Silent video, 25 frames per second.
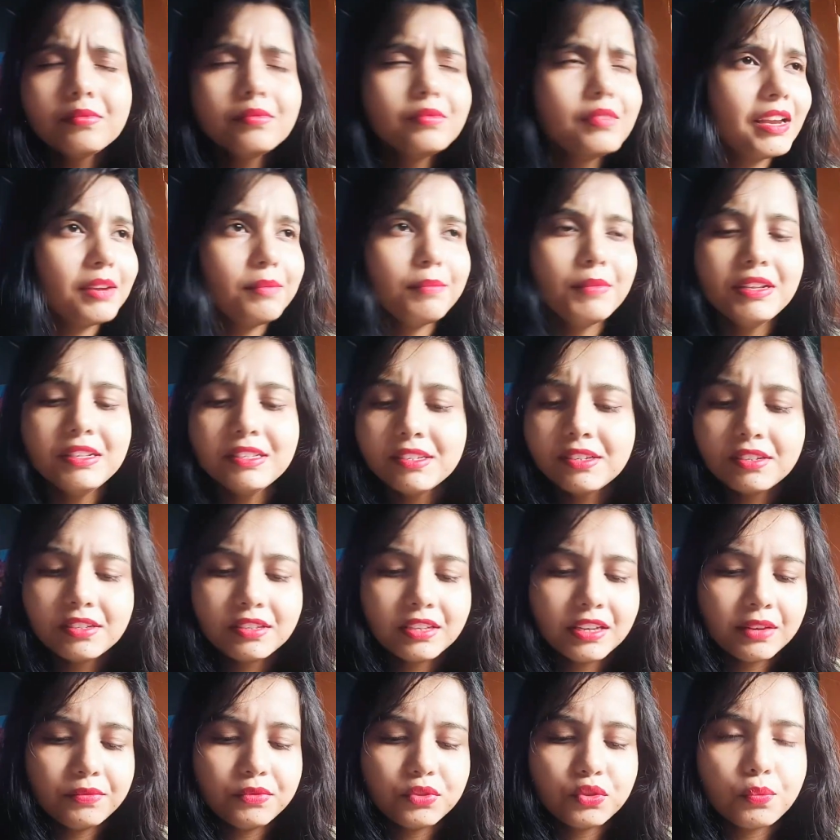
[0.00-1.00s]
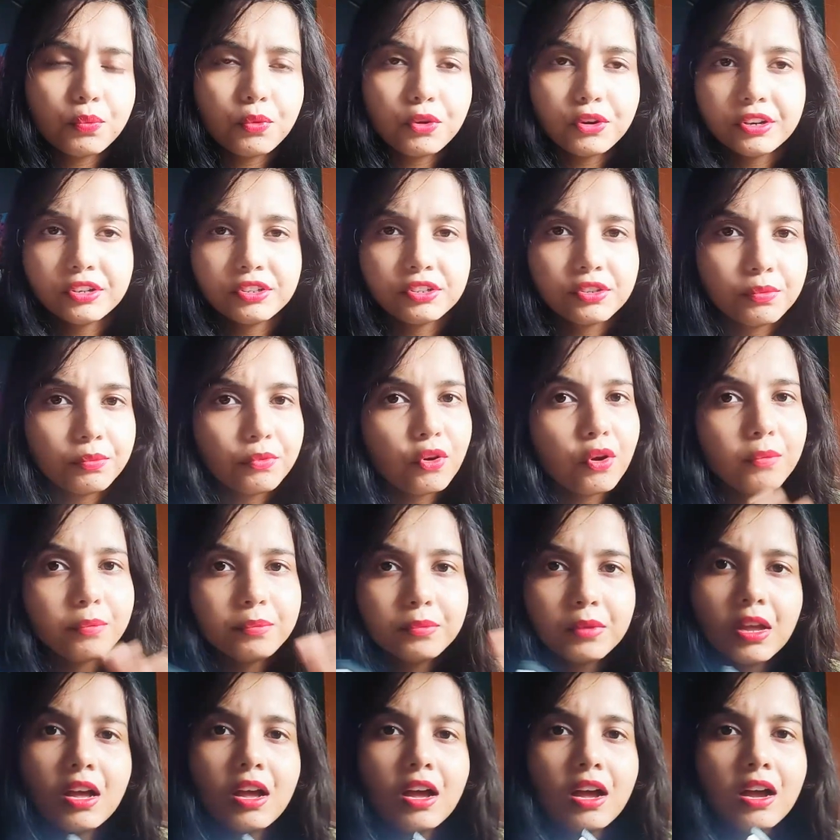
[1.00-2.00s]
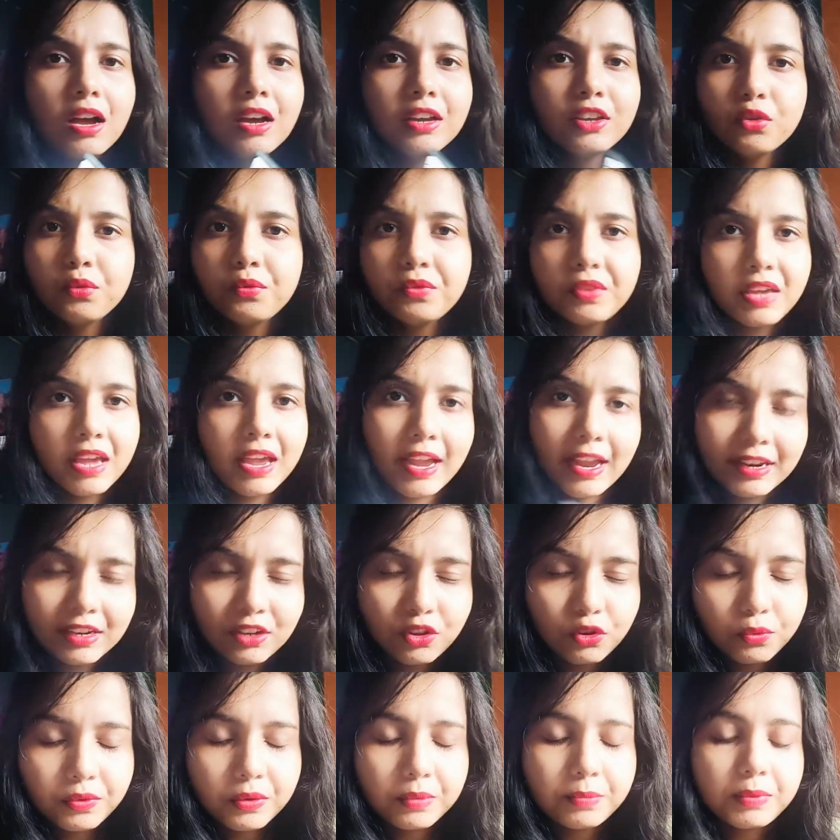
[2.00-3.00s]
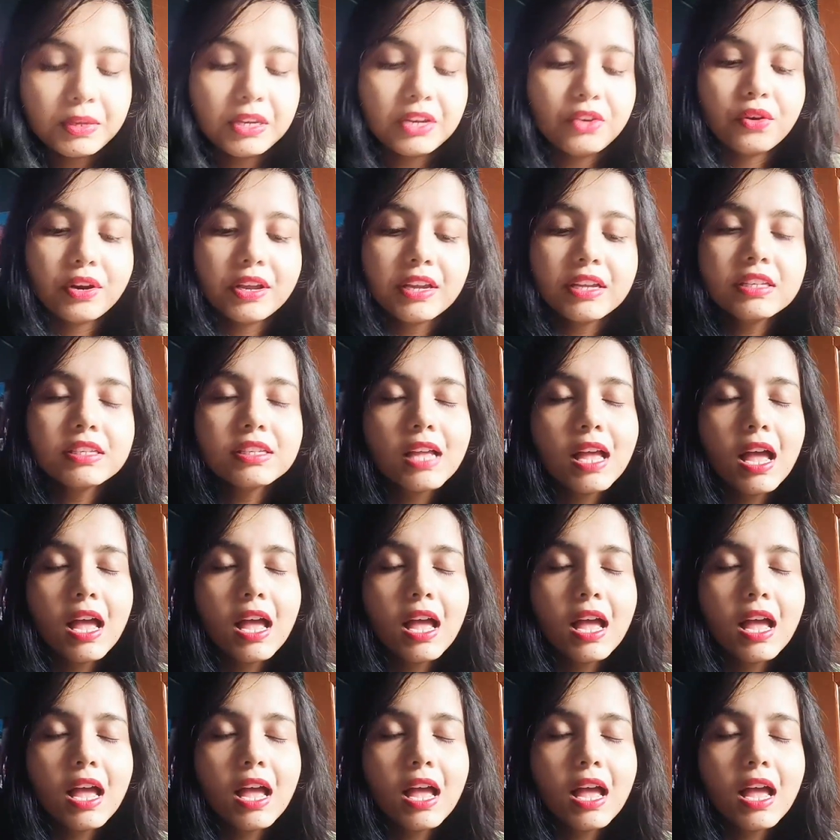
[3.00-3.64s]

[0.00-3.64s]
That means it gives you protection from UVA and UVB rays.